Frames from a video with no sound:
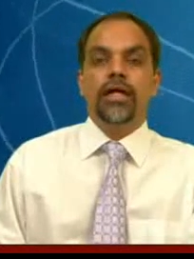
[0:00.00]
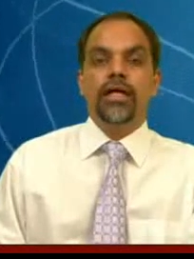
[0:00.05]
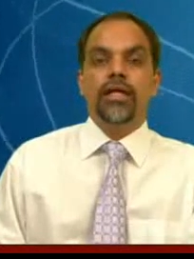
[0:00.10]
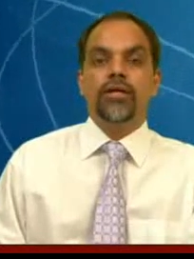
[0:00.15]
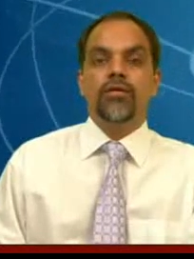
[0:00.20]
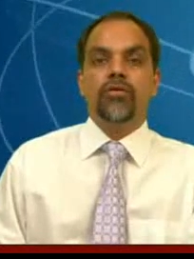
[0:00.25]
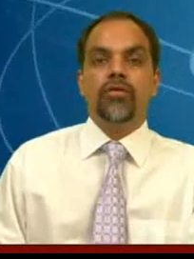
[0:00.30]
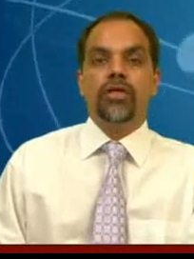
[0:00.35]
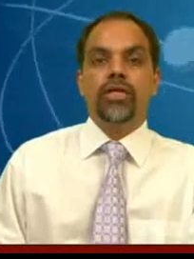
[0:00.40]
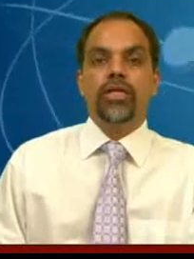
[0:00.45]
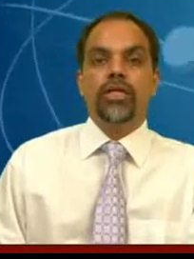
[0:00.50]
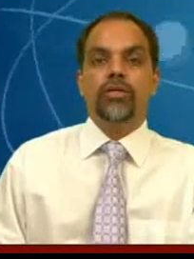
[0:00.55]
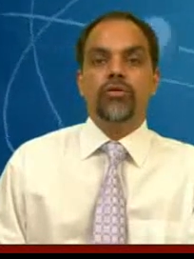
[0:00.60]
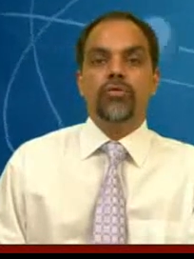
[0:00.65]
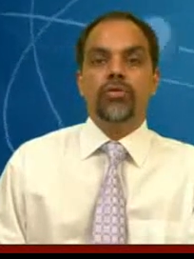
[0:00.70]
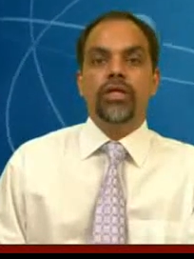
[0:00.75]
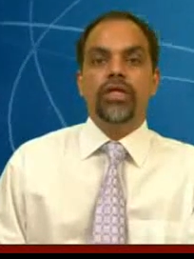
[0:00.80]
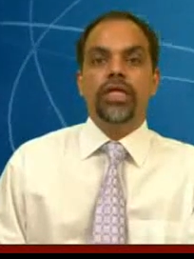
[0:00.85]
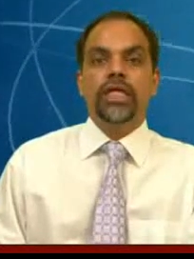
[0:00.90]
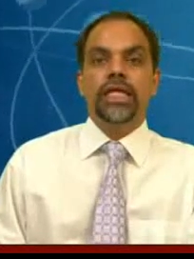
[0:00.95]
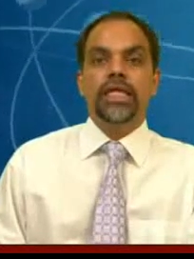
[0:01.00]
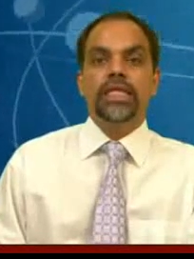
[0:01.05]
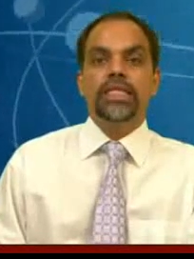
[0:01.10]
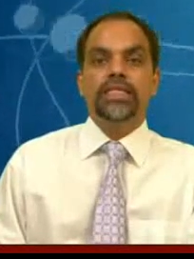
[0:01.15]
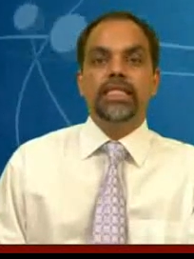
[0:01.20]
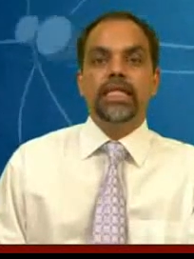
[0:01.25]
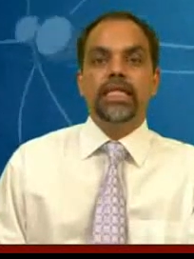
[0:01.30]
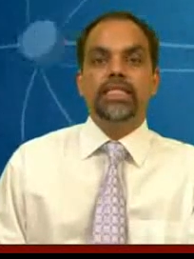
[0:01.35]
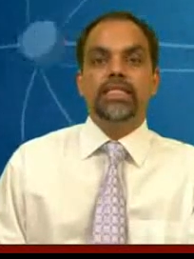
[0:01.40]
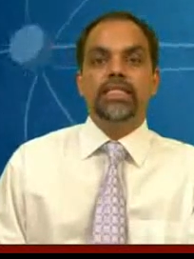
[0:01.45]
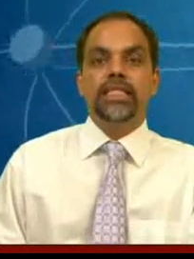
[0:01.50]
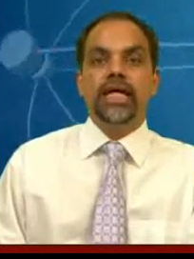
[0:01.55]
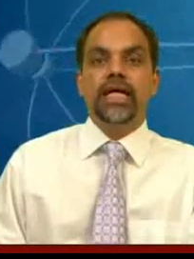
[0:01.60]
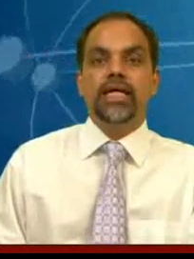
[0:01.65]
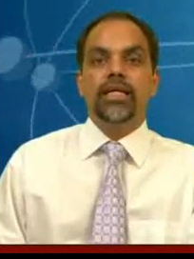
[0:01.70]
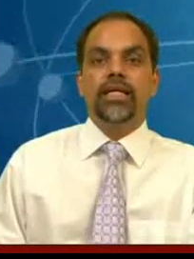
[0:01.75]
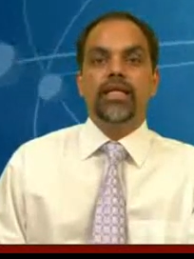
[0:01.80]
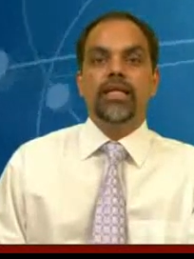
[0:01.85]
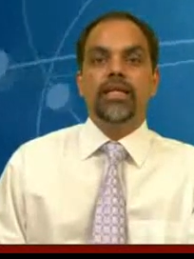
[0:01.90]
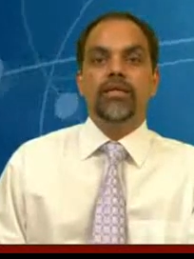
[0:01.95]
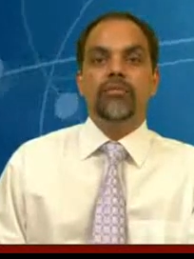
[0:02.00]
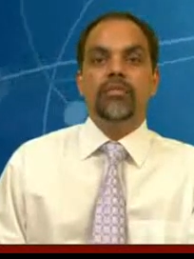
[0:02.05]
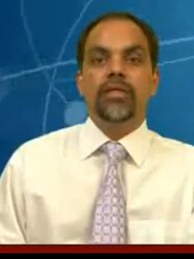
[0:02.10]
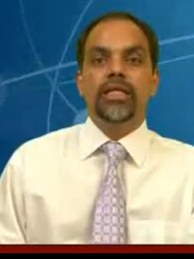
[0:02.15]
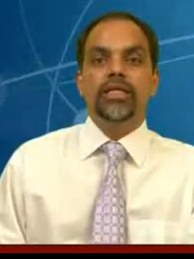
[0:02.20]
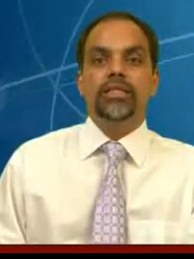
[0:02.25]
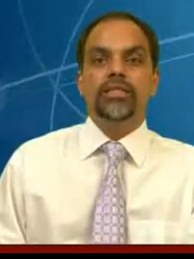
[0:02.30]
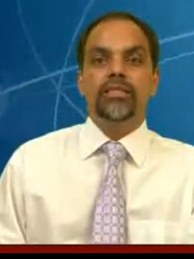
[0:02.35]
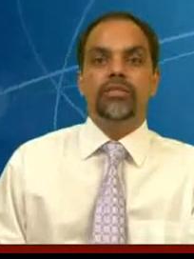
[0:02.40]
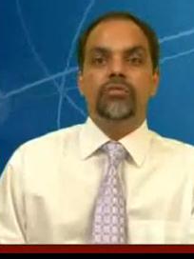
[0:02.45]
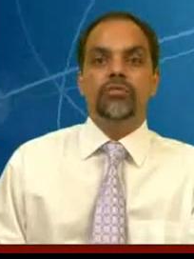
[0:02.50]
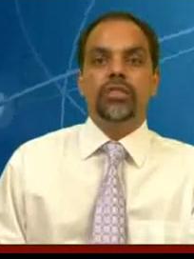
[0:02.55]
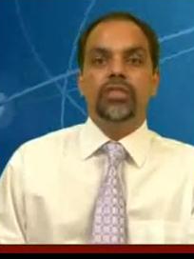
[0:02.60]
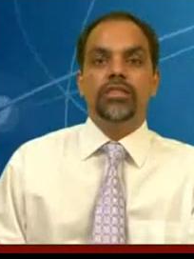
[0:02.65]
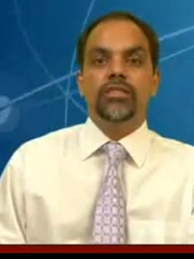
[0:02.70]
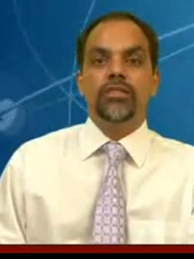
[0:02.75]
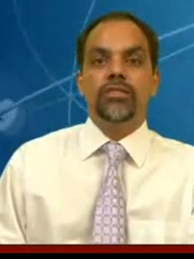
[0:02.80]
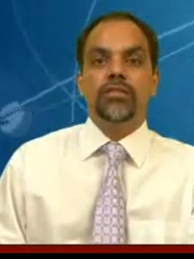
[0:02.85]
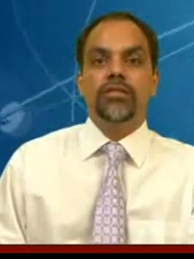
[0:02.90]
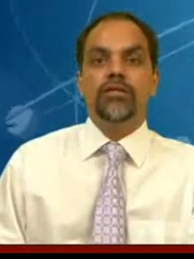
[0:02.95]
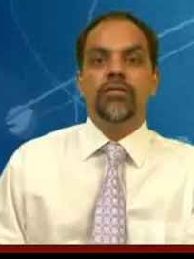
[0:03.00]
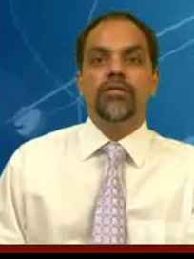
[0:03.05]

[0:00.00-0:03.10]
and according to it, it says that in limiting situation,